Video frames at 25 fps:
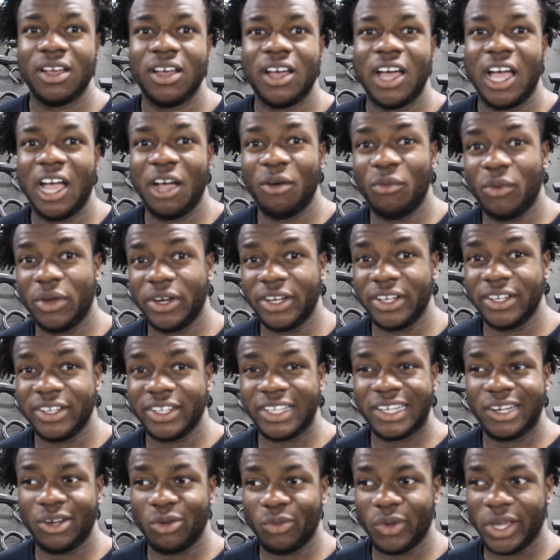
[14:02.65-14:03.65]
I wanted
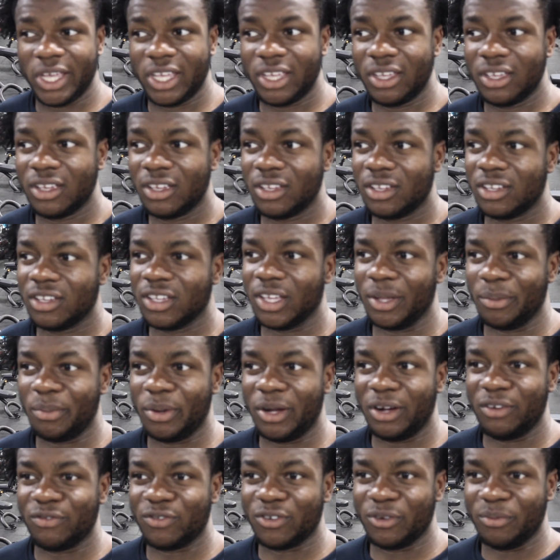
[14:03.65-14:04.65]
in a way,
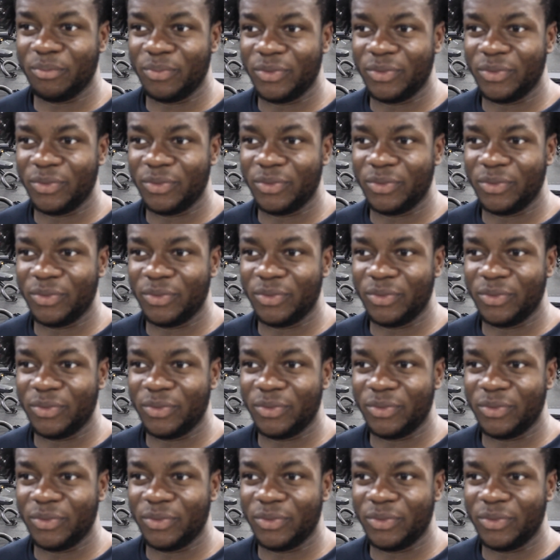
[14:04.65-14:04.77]
apart from